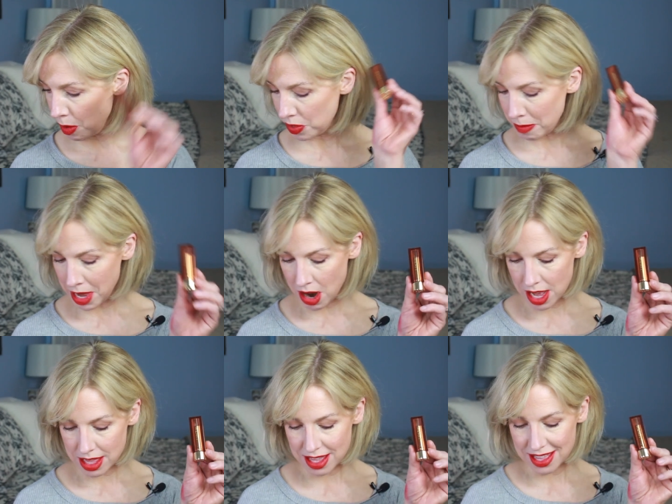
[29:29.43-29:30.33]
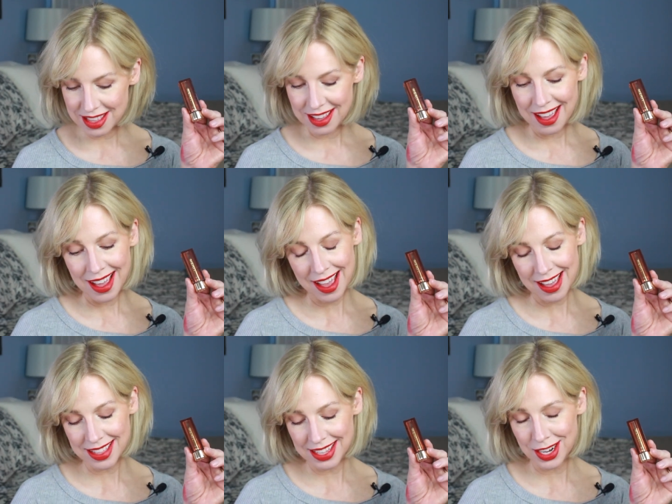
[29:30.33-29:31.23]
both the Merit
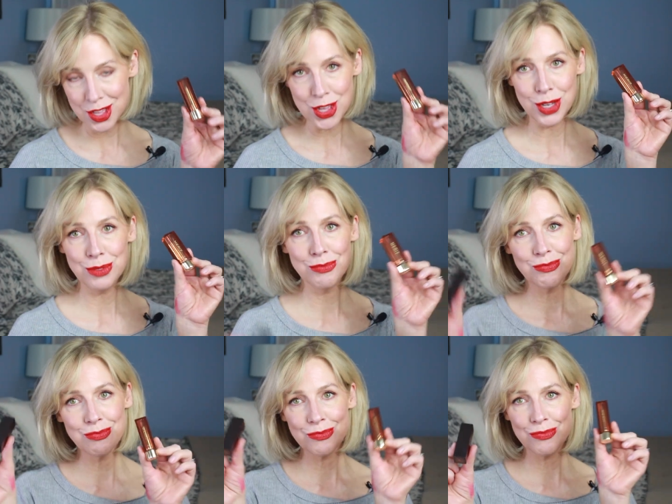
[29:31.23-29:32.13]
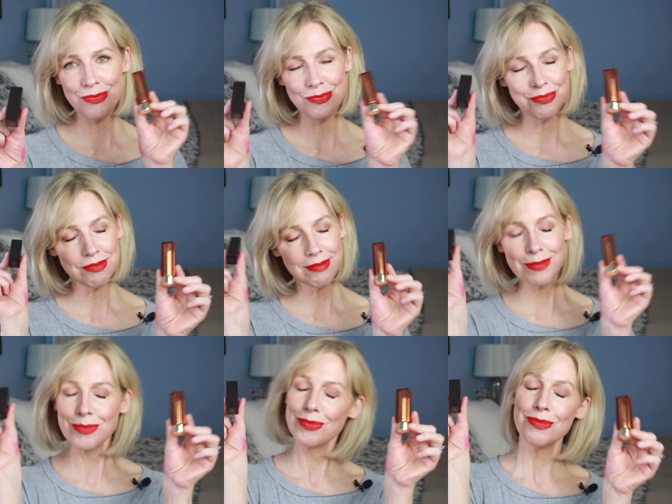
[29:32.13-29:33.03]
and Melina Chu. Mm,
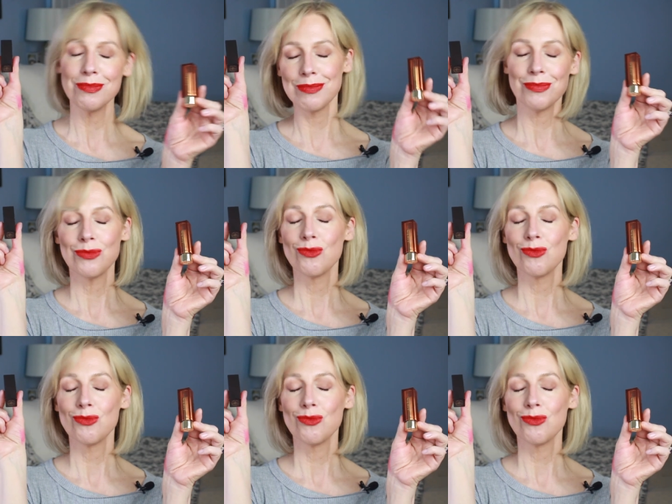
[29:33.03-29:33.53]
mm, mm, mm.